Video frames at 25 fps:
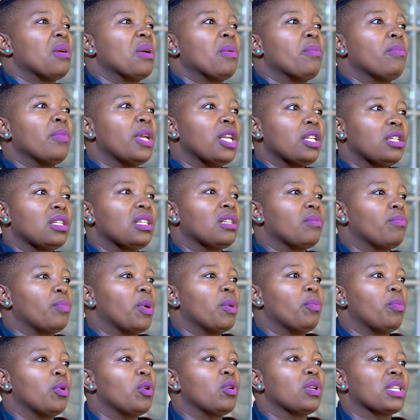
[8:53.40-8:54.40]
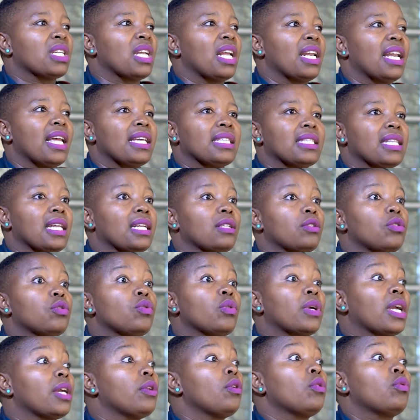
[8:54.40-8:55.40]
made people realize that you
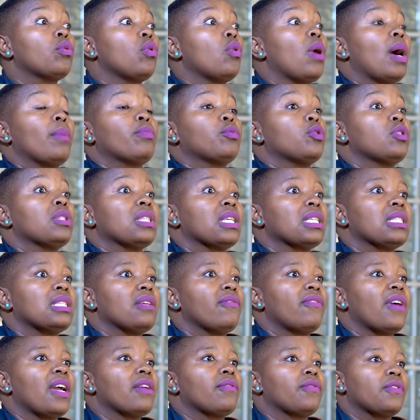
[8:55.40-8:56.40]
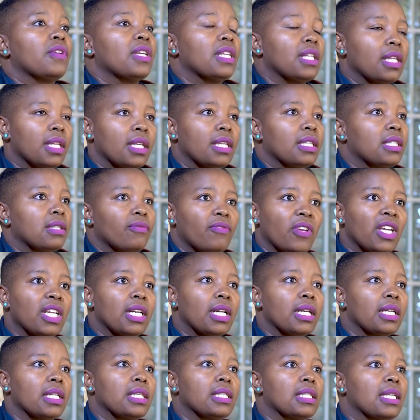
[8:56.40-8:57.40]
cannot go up to 65. It's very
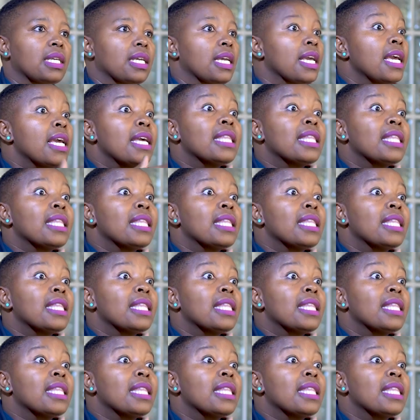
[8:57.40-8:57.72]
risky.